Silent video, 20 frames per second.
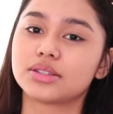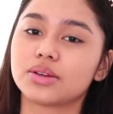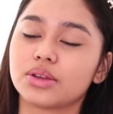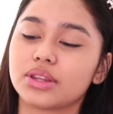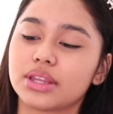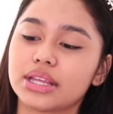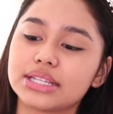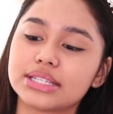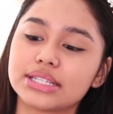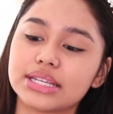
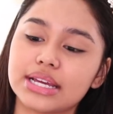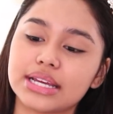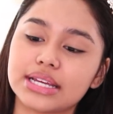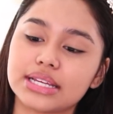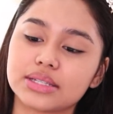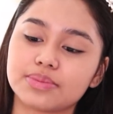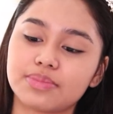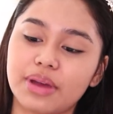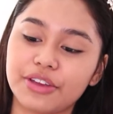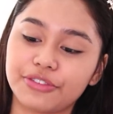so this
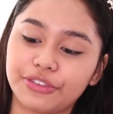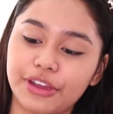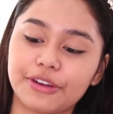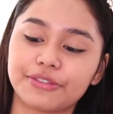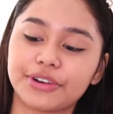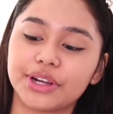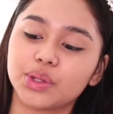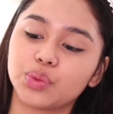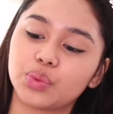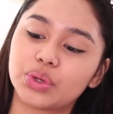is my
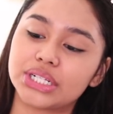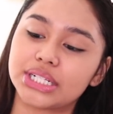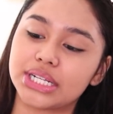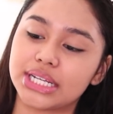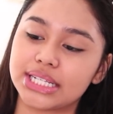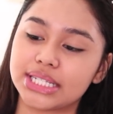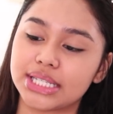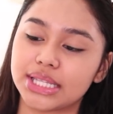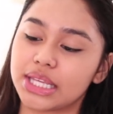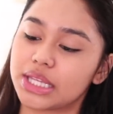favorite,
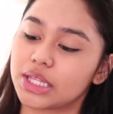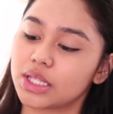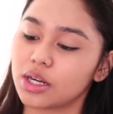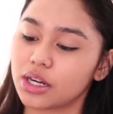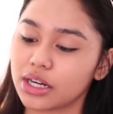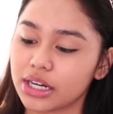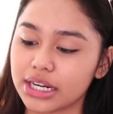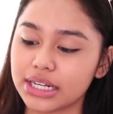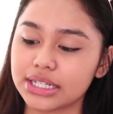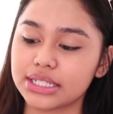which is the
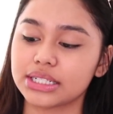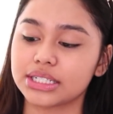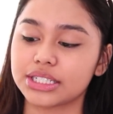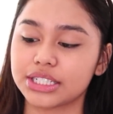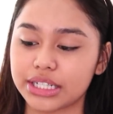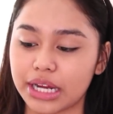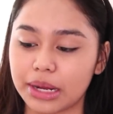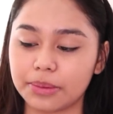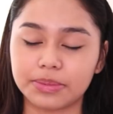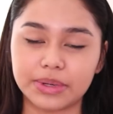Tarte
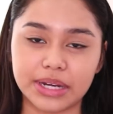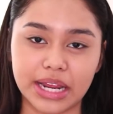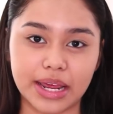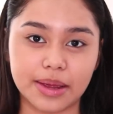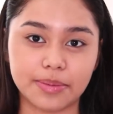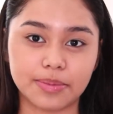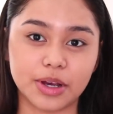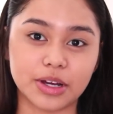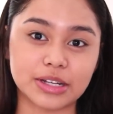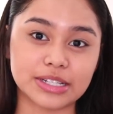Shape
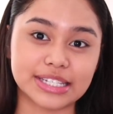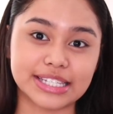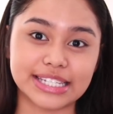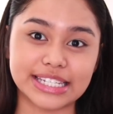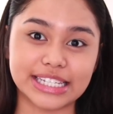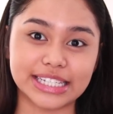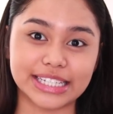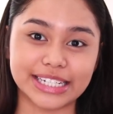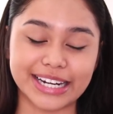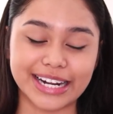Tape
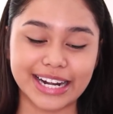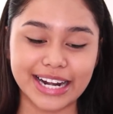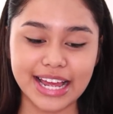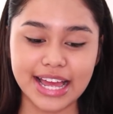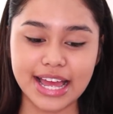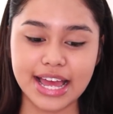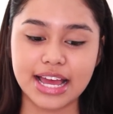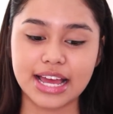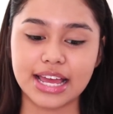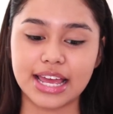Concealer
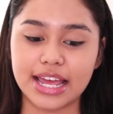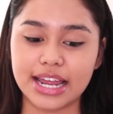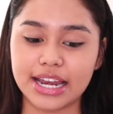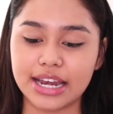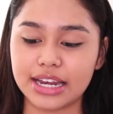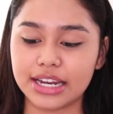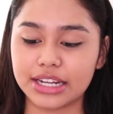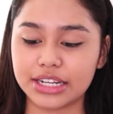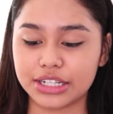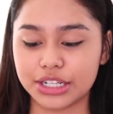
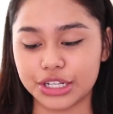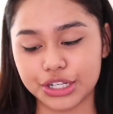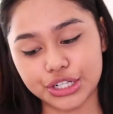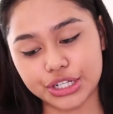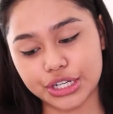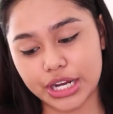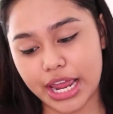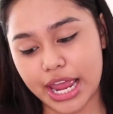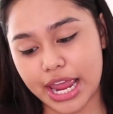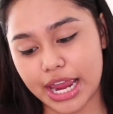in the
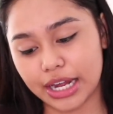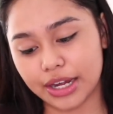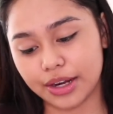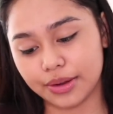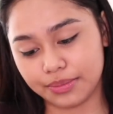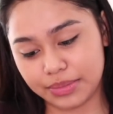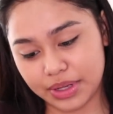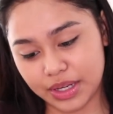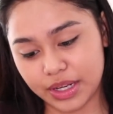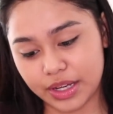
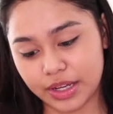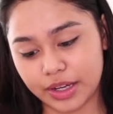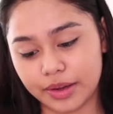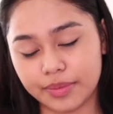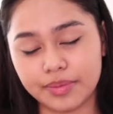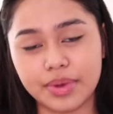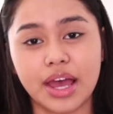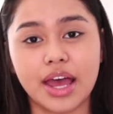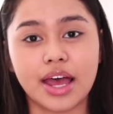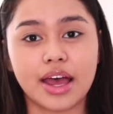shade
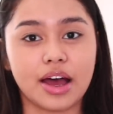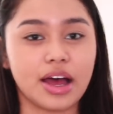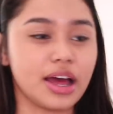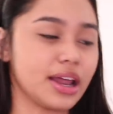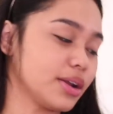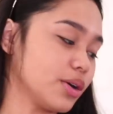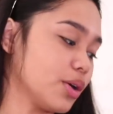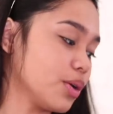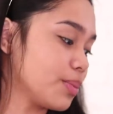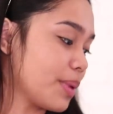medium
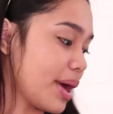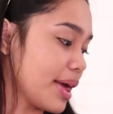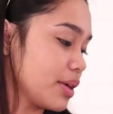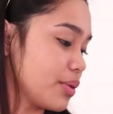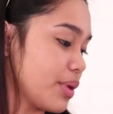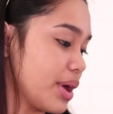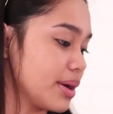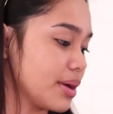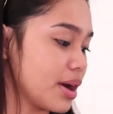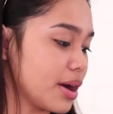and oh by
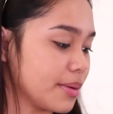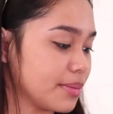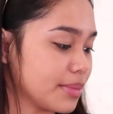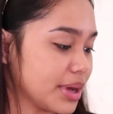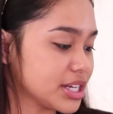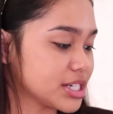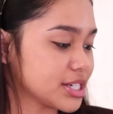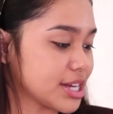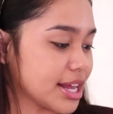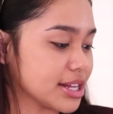the way um,
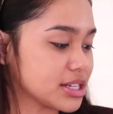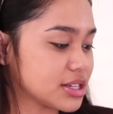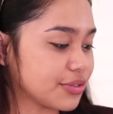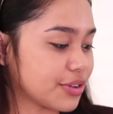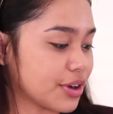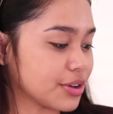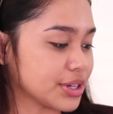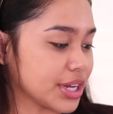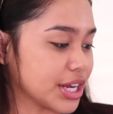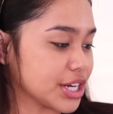my shades
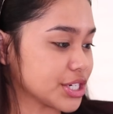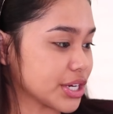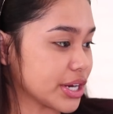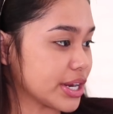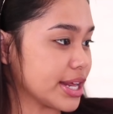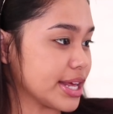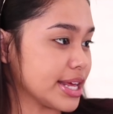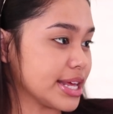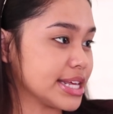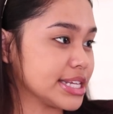
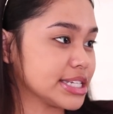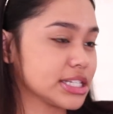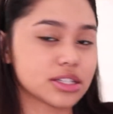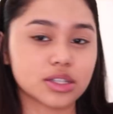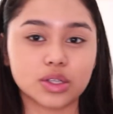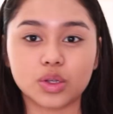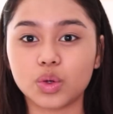foundation is